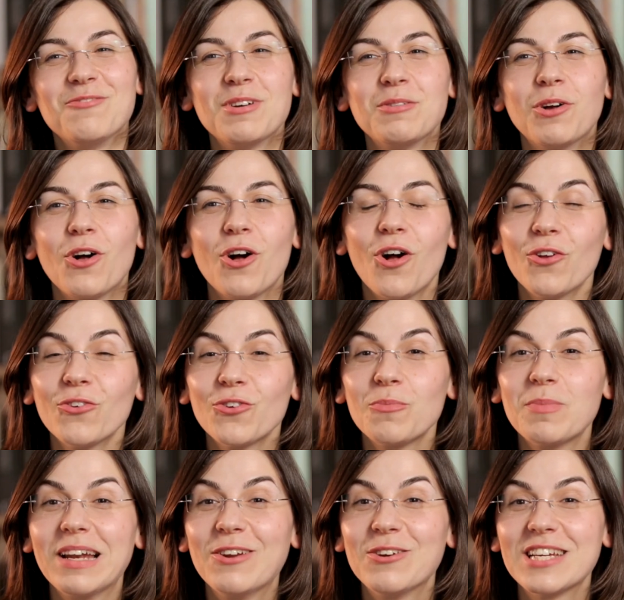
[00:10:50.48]
We will also
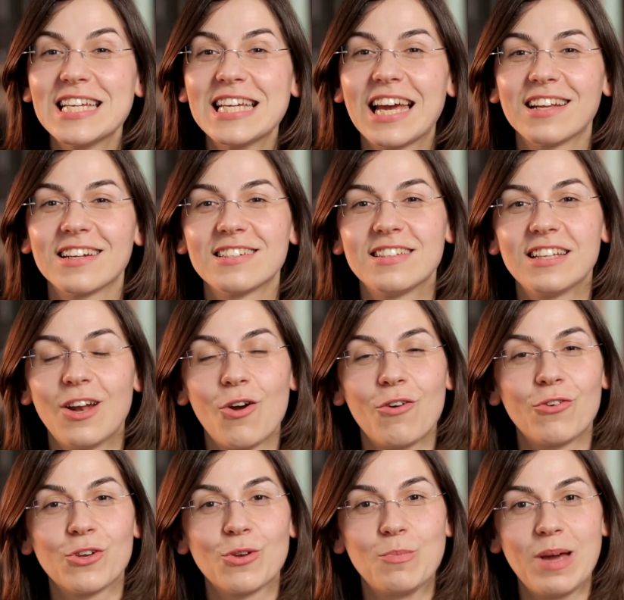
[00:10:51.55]
be looking at the law
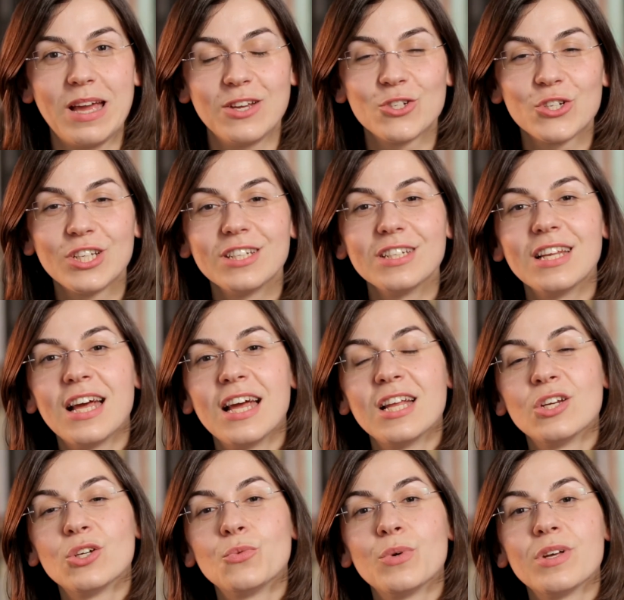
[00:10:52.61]
of occupation,
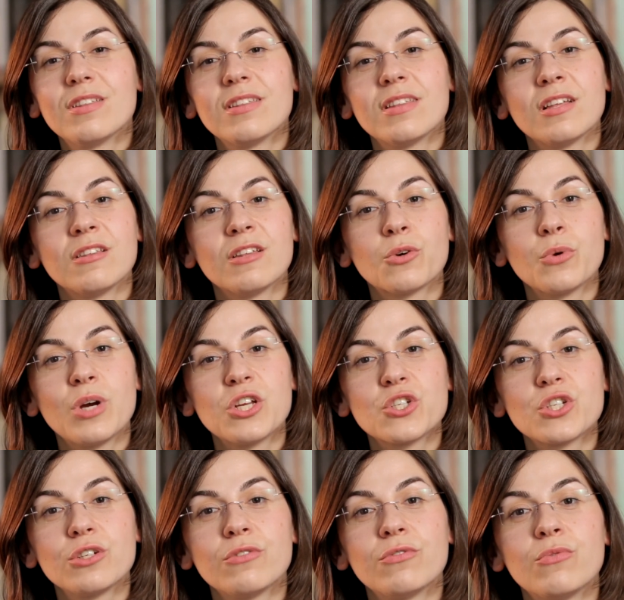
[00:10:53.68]
and with the
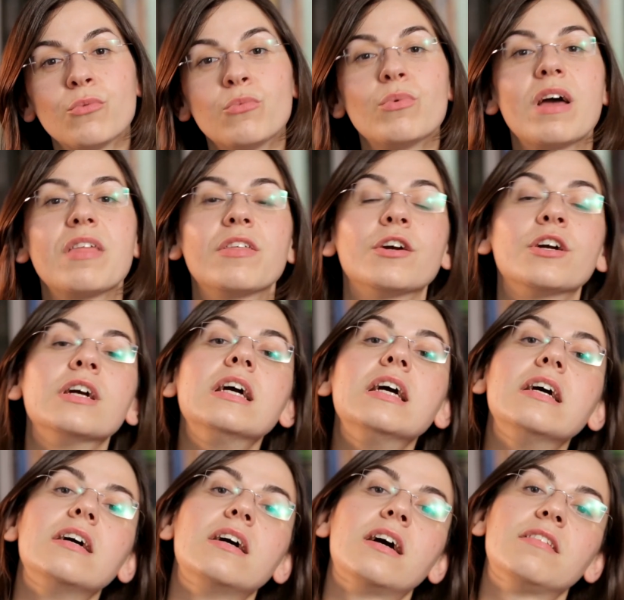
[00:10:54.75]
question of whether
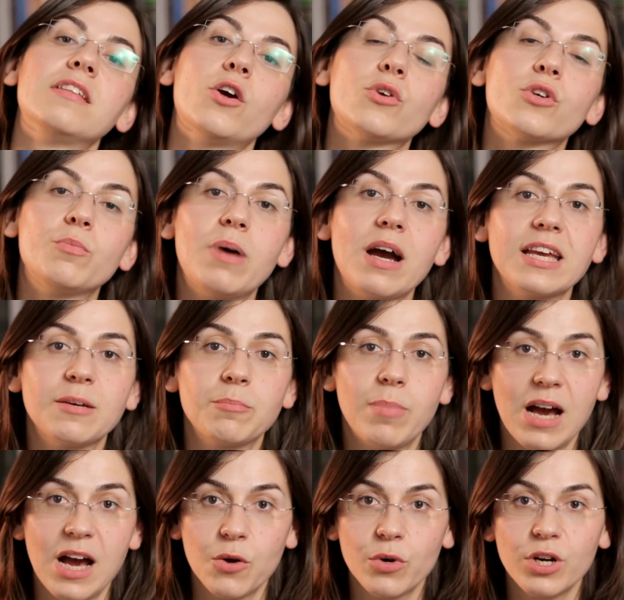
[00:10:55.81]
the occupying
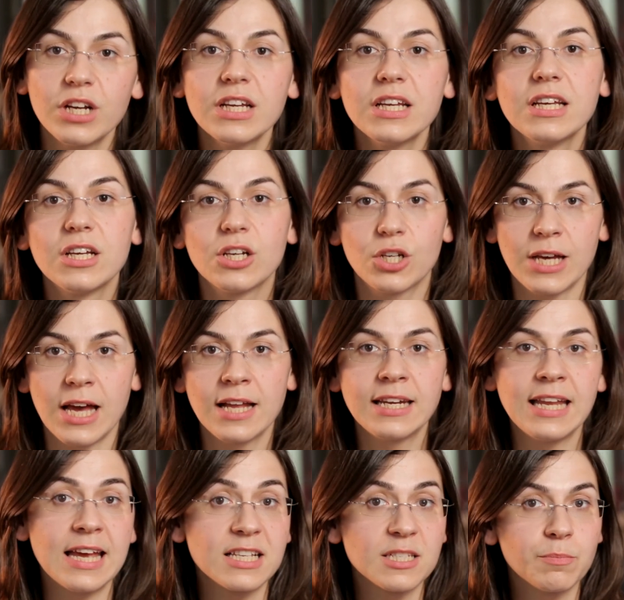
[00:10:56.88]
power
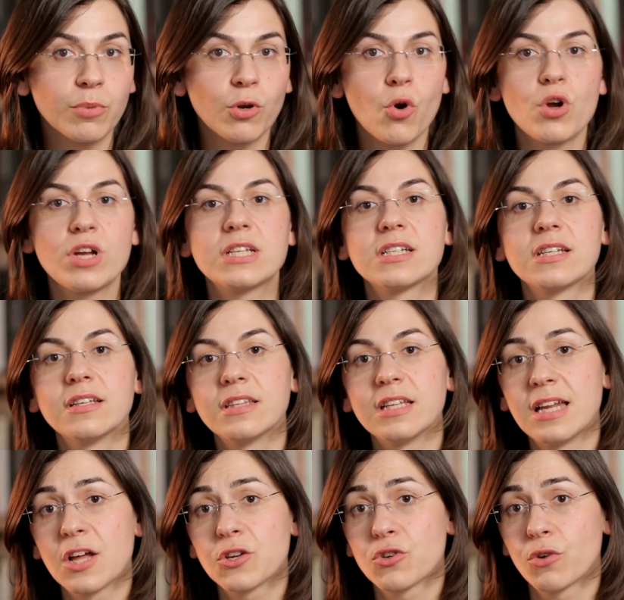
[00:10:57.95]
can exploit the
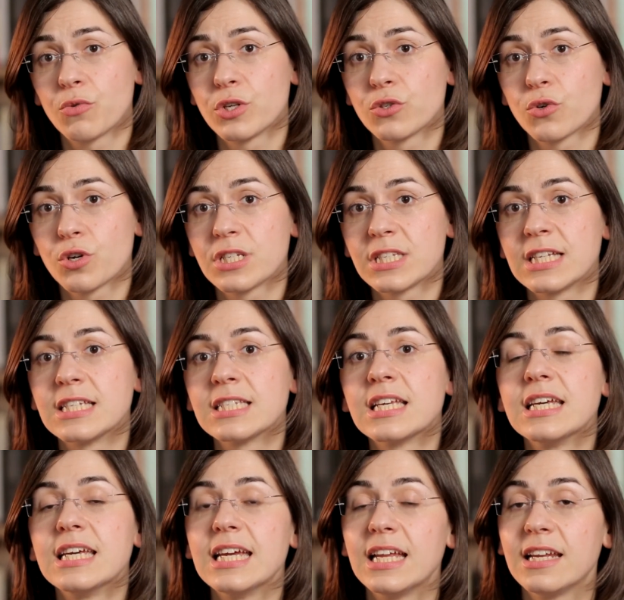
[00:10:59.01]
natural resources
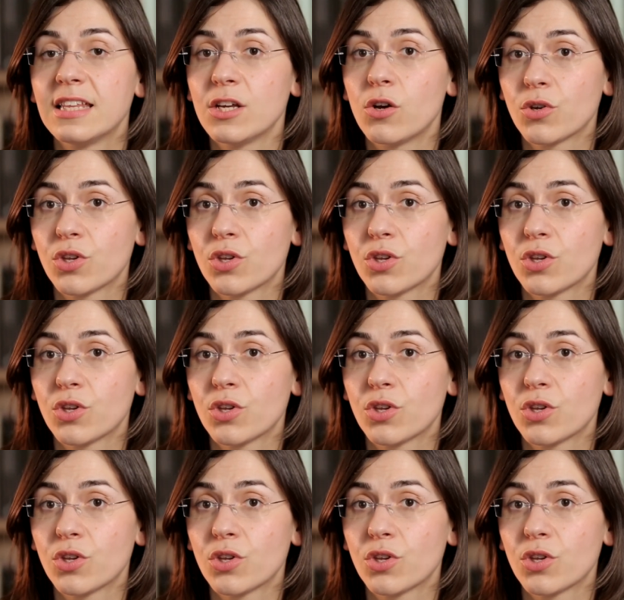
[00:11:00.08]
in the